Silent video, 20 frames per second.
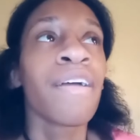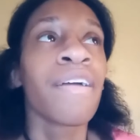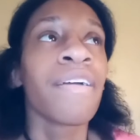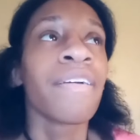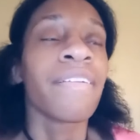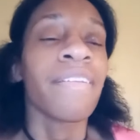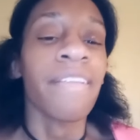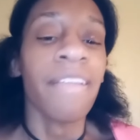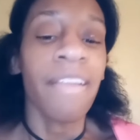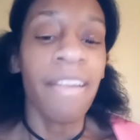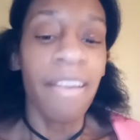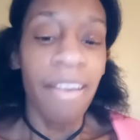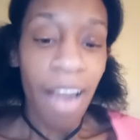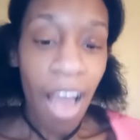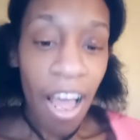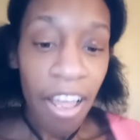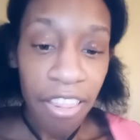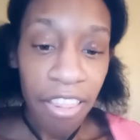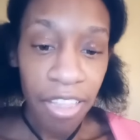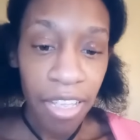
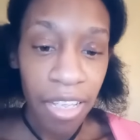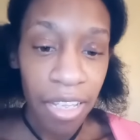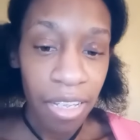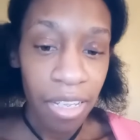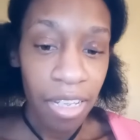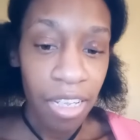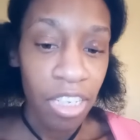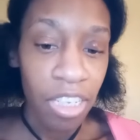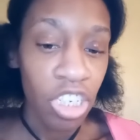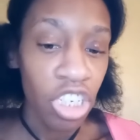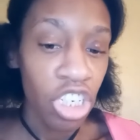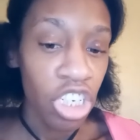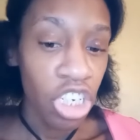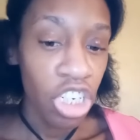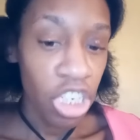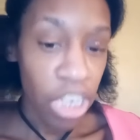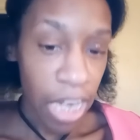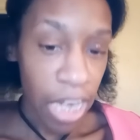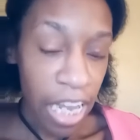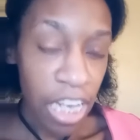nothing
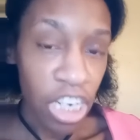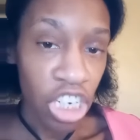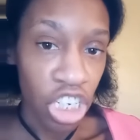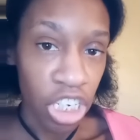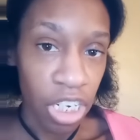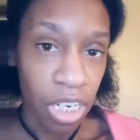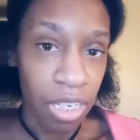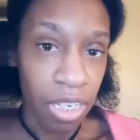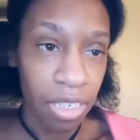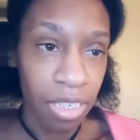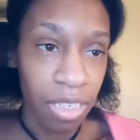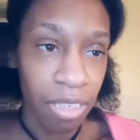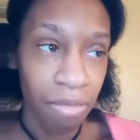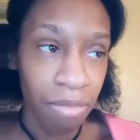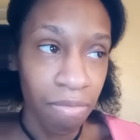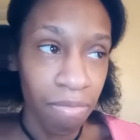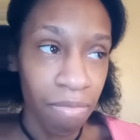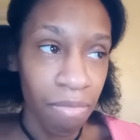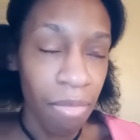changes